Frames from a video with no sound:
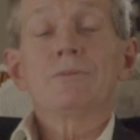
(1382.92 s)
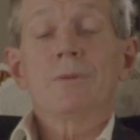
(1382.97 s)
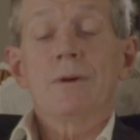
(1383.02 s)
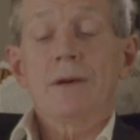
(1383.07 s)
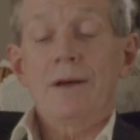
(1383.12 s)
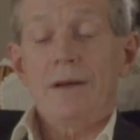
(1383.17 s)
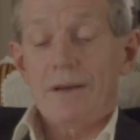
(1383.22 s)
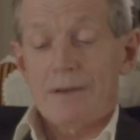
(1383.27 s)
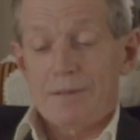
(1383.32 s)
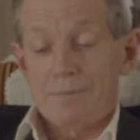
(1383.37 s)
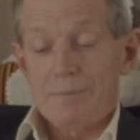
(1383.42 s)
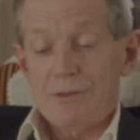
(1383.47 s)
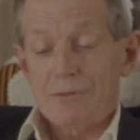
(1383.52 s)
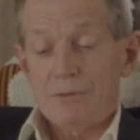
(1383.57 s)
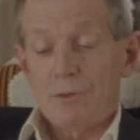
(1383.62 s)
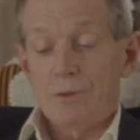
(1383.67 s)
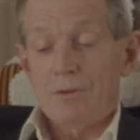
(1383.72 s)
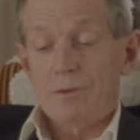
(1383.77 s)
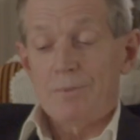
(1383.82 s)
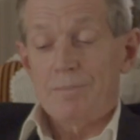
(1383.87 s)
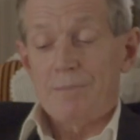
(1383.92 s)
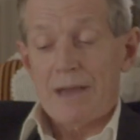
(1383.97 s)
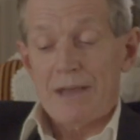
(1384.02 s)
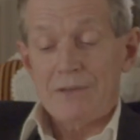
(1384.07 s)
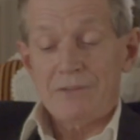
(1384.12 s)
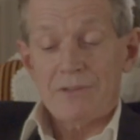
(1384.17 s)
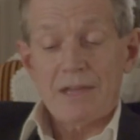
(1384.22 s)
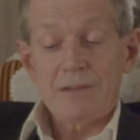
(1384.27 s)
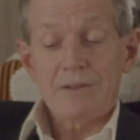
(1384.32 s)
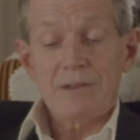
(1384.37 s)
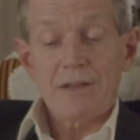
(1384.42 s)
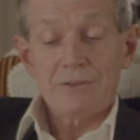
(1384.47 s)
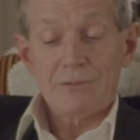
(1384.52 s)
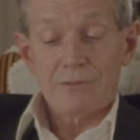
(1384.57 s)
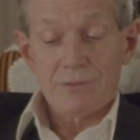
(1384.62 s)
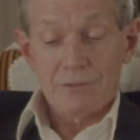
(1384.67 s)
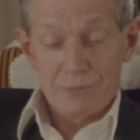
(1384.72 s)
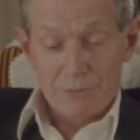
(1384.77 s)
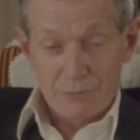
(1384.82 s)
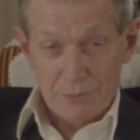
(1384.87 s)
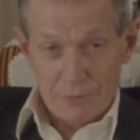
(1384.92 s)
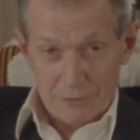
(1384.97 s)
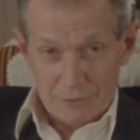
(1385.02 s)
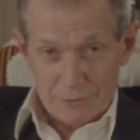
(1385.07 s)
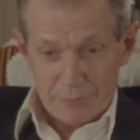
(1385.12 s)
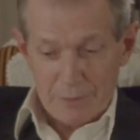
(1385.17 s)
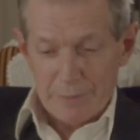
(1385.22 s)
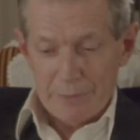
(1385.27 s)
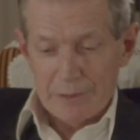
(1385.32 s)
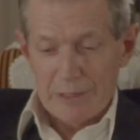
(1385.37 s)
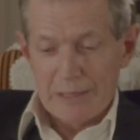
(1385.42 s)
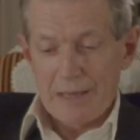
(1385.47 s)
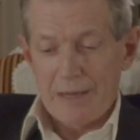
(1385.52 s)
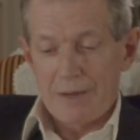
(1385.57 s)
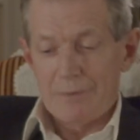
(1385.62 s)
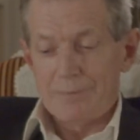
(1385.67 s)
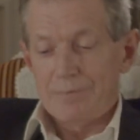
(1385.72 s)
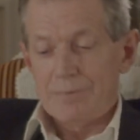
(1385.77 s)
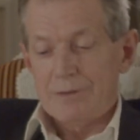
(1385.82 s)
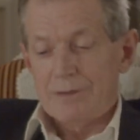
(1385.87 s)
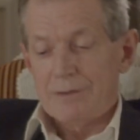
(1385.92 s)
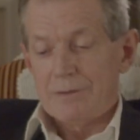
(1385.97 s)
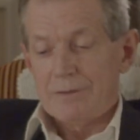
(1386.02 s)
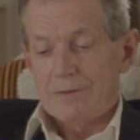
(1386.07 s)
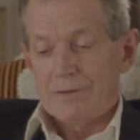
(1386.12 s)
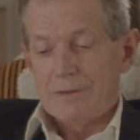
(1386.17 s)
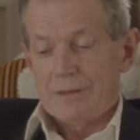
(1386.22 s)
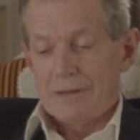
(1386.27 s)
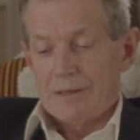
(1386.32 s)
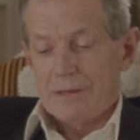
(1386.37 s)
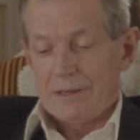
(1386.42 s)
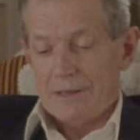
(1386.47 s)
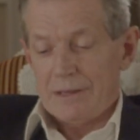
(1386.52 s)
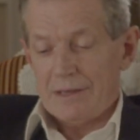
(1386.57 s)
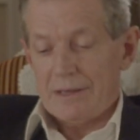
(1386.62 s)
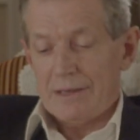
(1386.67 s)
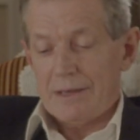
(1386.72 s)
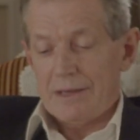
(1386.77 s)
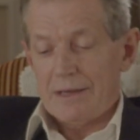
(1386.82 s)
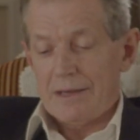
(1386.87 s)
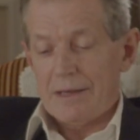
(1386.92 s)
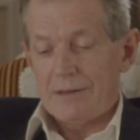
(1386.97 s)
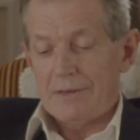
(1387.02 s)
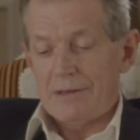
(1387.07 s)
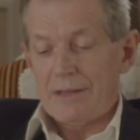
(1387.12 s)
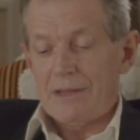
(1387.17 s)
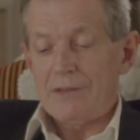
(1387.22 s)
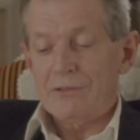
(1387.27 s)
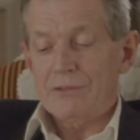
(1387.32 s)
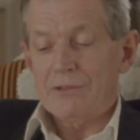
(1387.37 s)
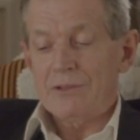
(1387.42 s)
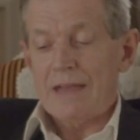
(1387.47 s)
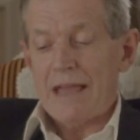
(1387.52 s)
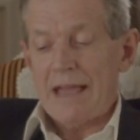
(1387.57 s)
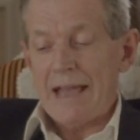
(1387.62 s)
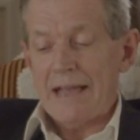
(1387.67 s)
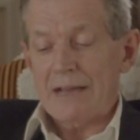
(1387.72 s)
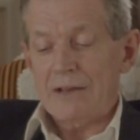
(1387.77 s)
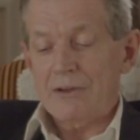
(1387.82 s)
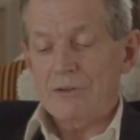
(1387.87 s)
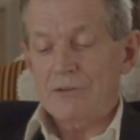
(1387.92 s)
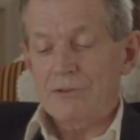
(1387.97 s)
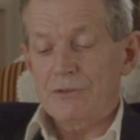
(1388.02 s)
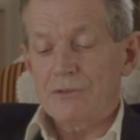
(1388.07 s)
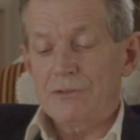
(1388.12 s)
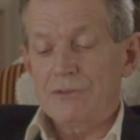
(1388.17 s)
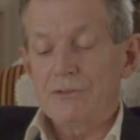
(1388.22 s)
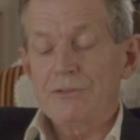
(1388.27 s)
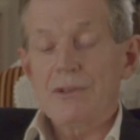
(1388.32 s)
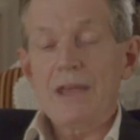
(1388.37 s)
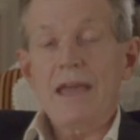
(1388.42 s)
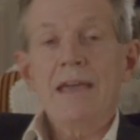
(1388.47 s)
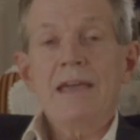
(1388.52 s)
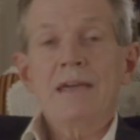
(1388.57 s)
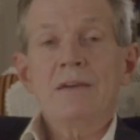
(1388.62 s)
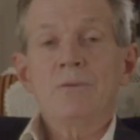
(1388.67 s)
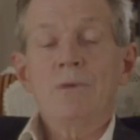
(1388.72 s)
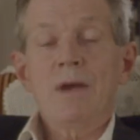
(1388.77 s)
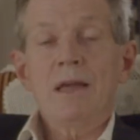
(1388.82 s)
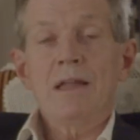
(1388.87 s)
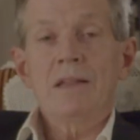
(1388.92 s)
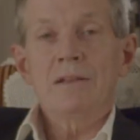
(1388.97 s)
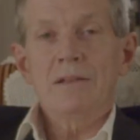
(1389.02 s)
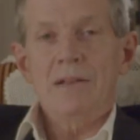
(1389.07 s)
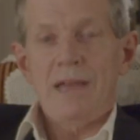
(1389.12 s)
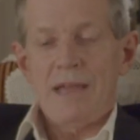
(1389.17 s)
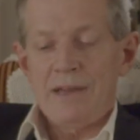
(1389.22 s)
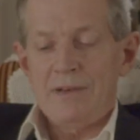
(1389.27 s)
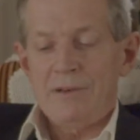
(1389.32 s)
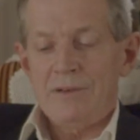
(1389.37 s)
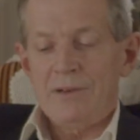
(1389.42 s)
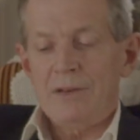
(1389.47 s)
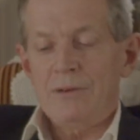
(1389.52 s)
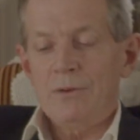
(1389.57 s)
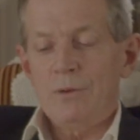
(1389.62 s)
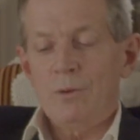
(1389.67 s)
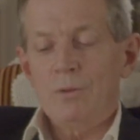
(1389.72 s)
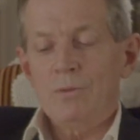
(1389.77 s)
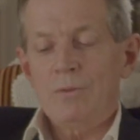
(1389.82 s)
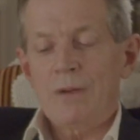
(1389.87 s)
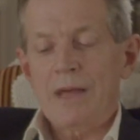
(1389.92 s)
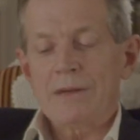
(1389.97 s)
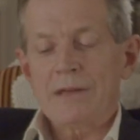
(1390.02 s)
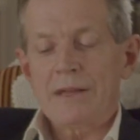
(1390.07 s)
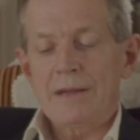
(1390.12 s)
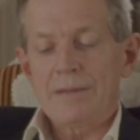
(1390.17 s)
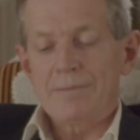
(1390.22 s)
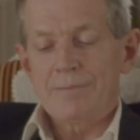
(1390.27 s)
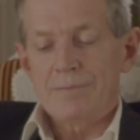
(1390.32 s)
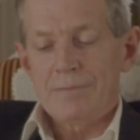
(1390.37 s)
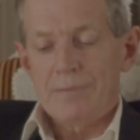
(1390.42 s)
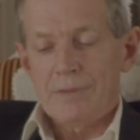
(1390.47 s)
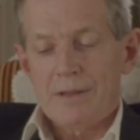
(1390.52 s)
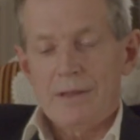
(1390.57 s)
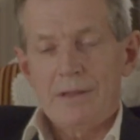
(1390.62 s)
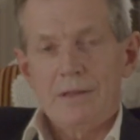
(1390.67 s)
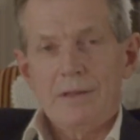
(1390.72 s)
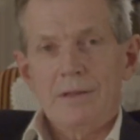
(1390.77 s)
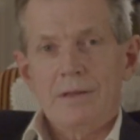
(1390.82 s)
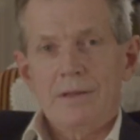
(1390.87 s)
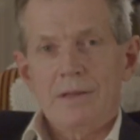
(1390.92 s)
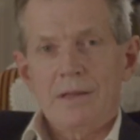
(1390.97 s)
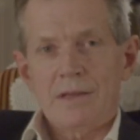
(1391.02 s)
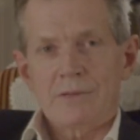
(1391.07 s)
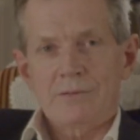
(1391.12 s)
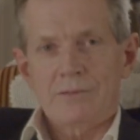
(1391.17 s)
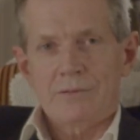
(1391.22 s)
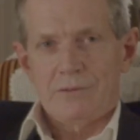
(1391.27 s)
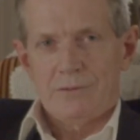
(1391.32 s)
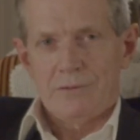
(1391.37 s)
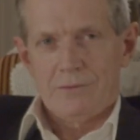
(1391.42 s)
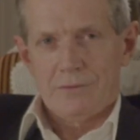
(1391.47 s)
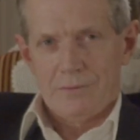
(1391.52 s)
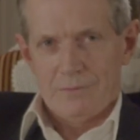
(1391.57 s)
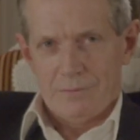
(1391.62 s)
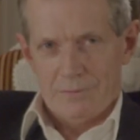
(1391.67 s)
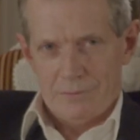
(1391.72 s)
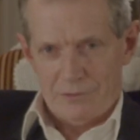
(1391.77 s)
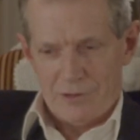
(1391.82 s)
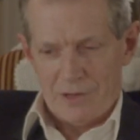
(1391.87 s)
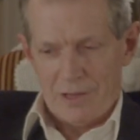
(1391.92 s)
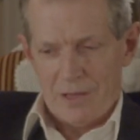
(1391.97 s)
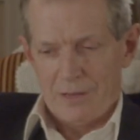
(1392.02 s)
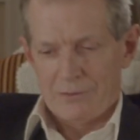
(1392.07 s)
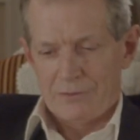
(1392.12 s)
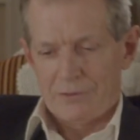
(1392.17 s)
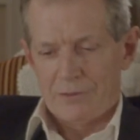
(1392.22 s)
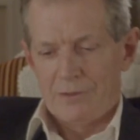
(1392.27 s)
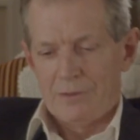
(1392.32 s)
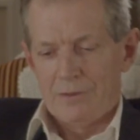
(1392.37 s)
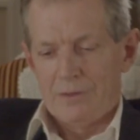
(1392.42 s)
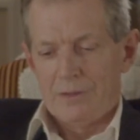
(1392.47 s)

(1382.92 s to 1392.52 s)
work, Miss Holcombe," I said as soon as we were alone. "Here is an anxious day well ended already." "Yes," she answered.